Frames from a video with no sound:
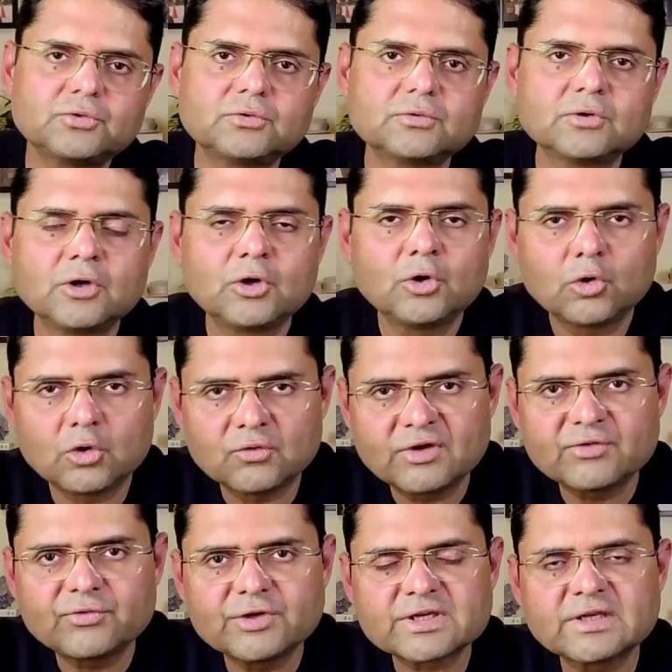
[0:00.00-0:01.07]
due to
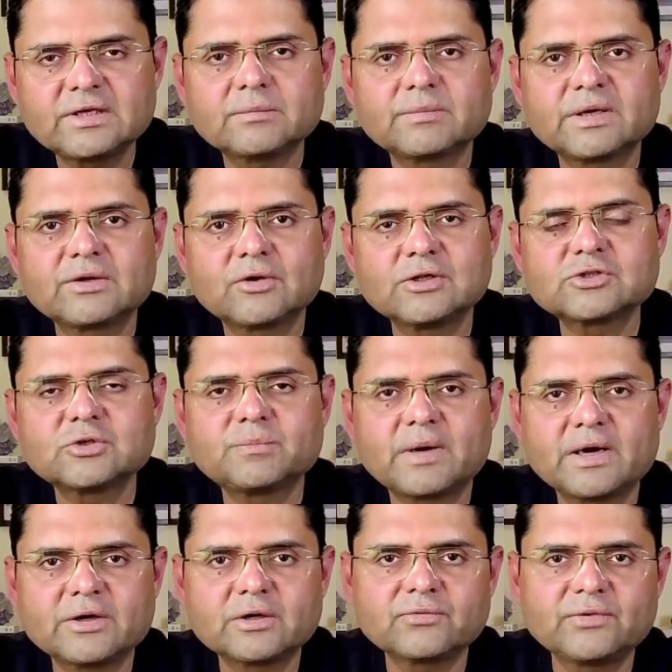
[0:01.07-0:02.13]
overfishing,
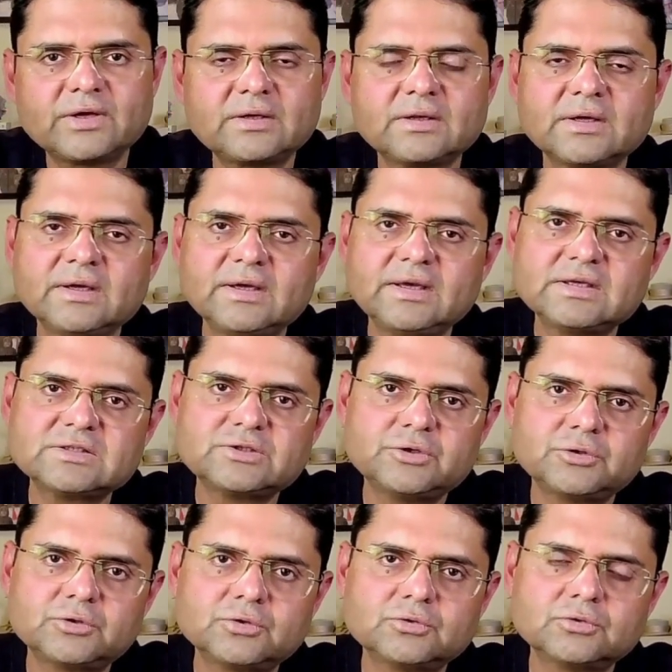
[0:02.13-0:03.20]
but also part of it
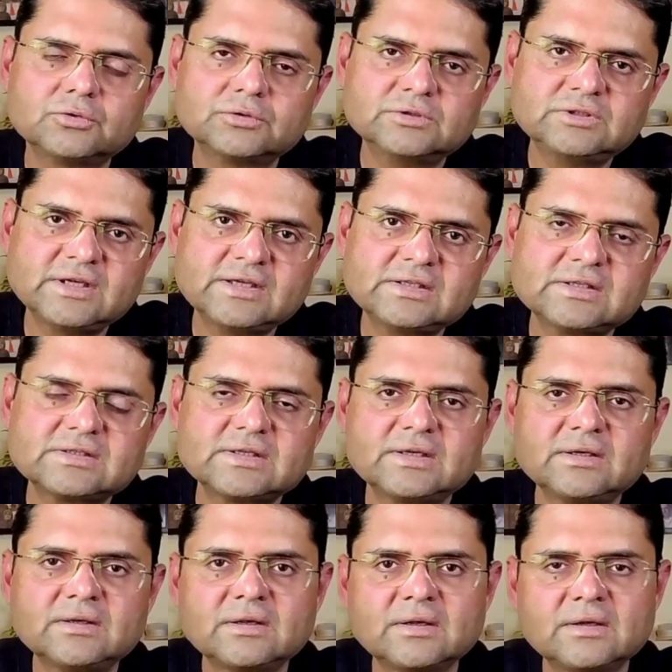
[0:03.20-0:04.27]
is due to
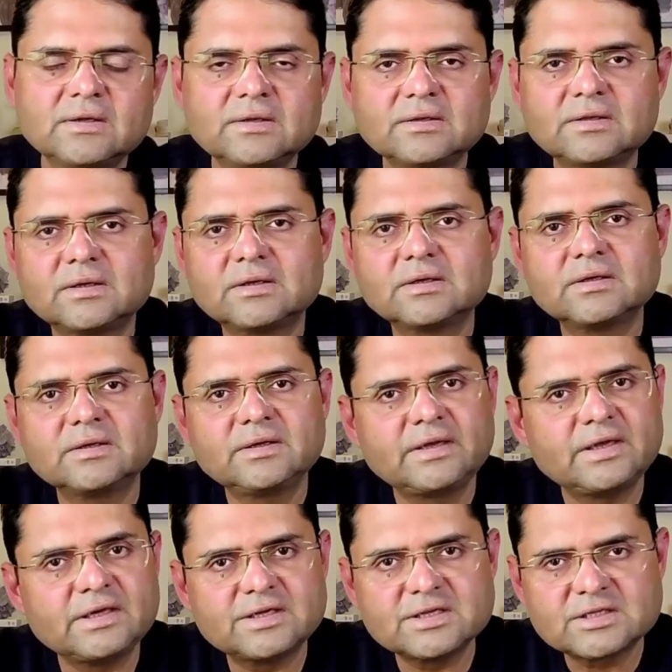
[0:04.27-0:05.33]
changes in
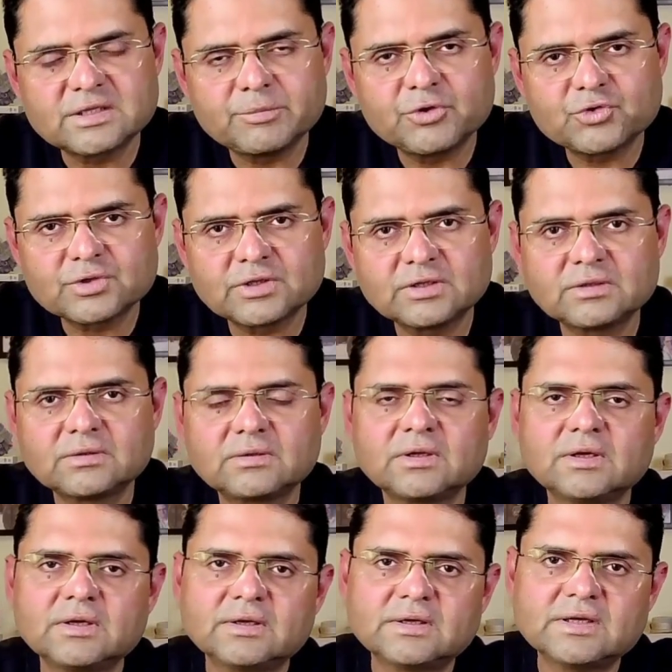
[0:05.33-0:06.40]
the heat
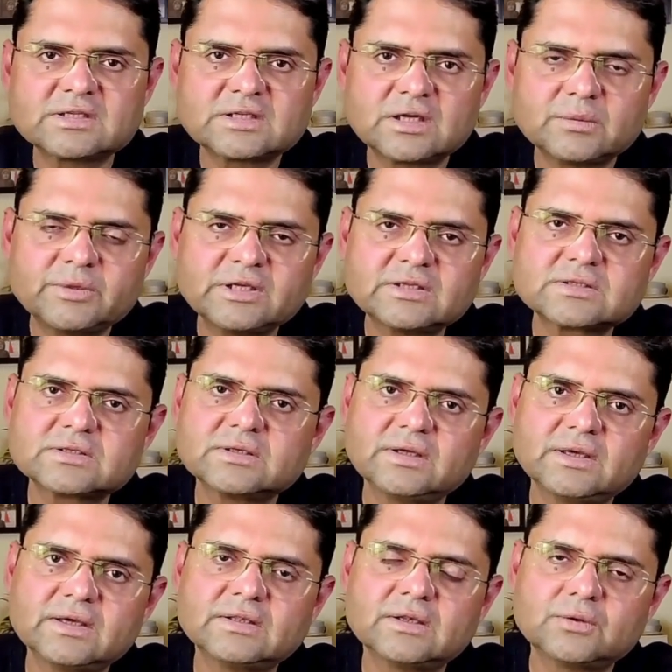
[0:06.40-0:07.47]
distribution,
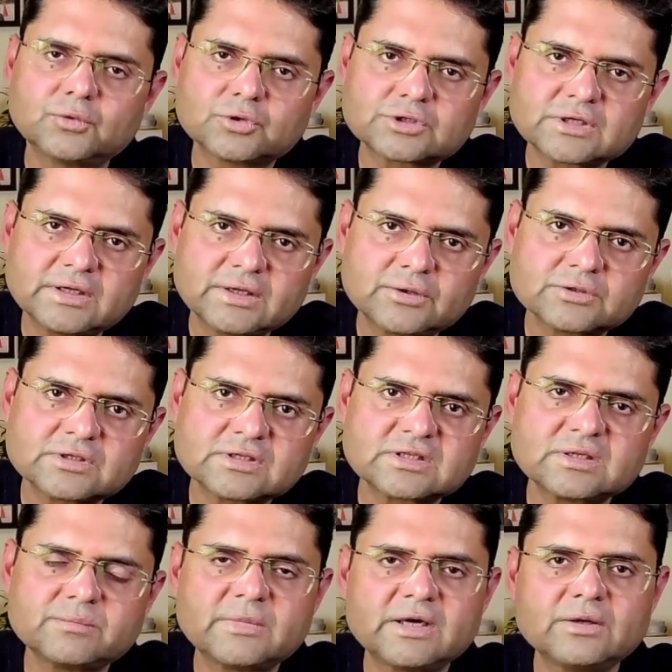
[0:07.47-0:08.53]
disturbance in the
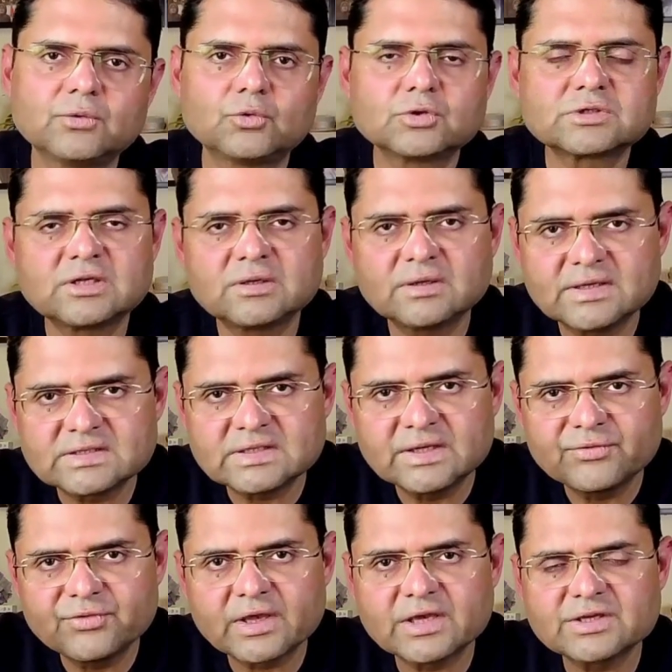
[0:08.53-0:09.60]
ocean ecosystem by
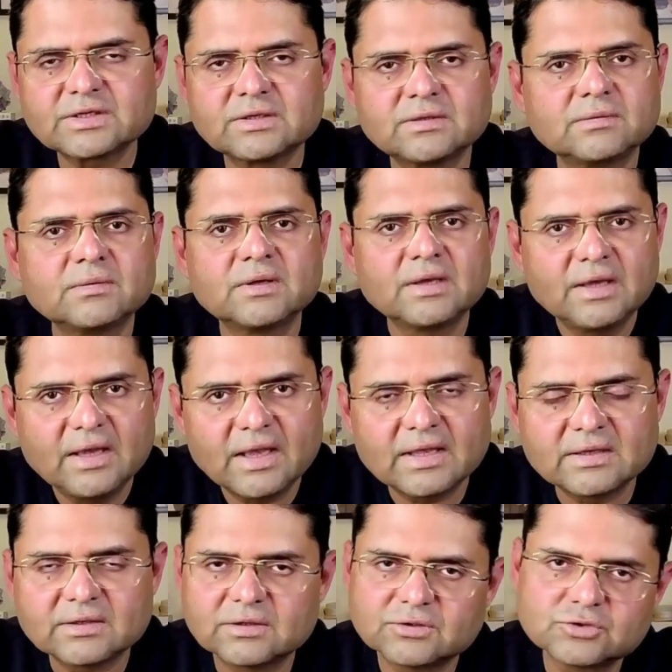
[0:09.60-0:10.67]
ocean
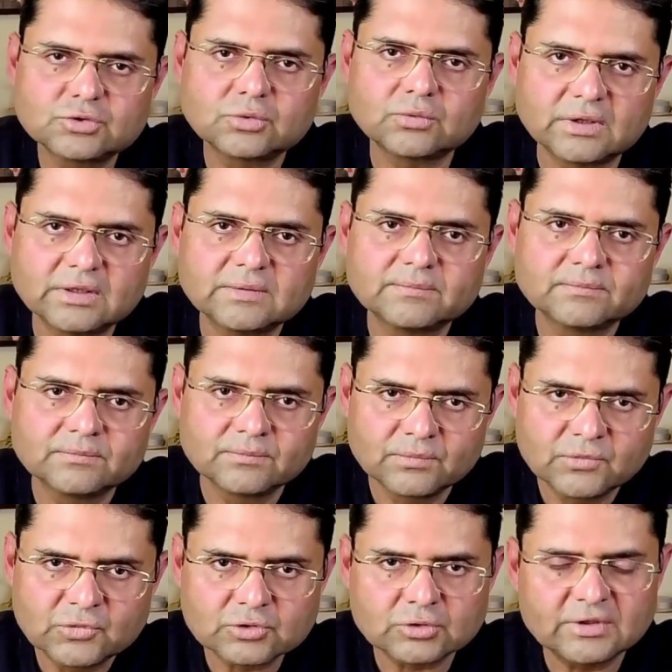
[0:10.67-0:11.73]
acidification, and so
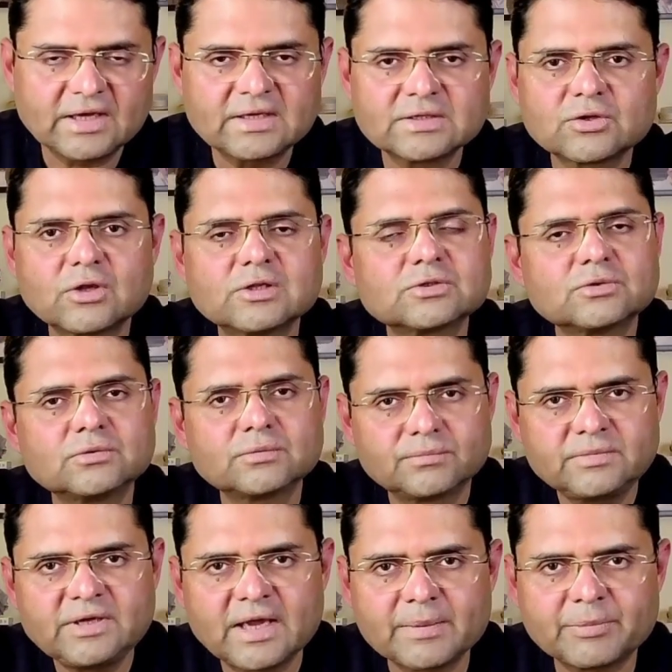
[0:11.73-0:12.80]
on. So that is
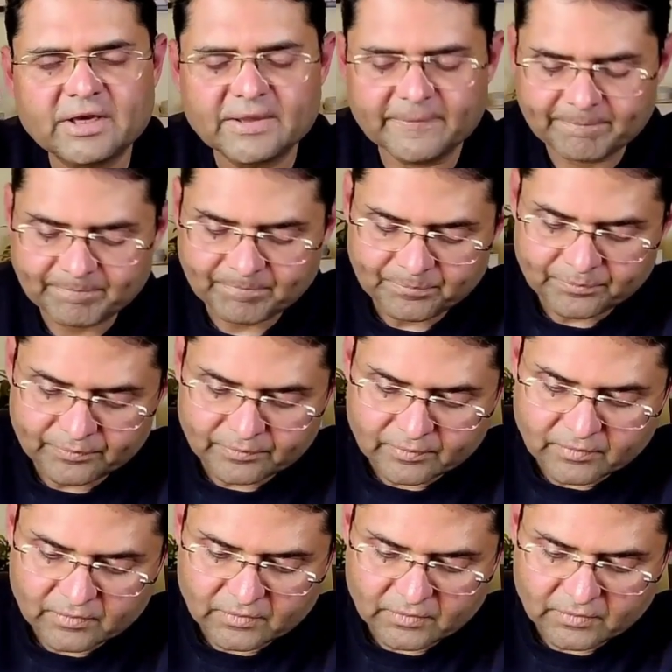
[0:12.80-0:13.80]
also happening.